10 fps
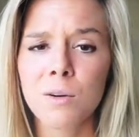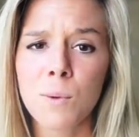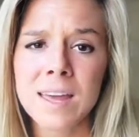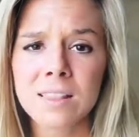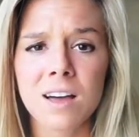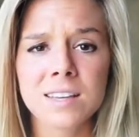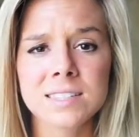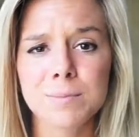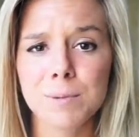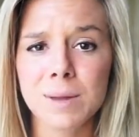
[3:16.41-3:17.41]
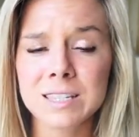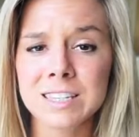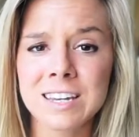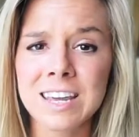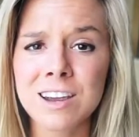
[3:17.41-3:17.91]
weight loss
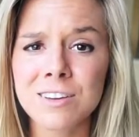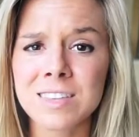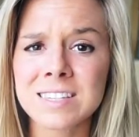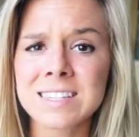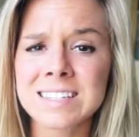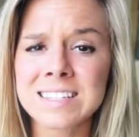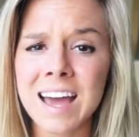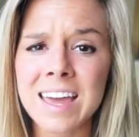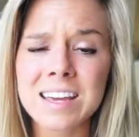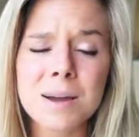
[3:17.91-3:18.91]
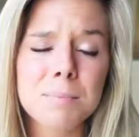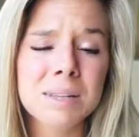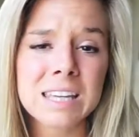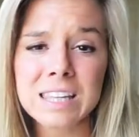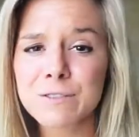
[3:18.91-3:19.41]
supplements and here, this is a diet
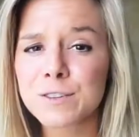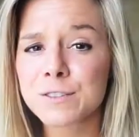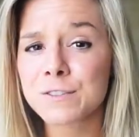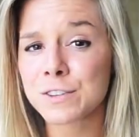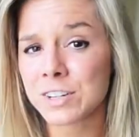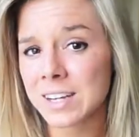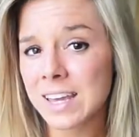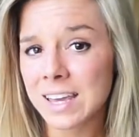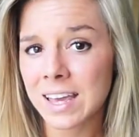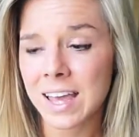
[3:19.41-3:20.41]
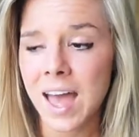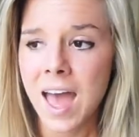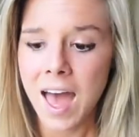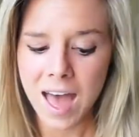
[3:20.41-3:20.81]
completely for free.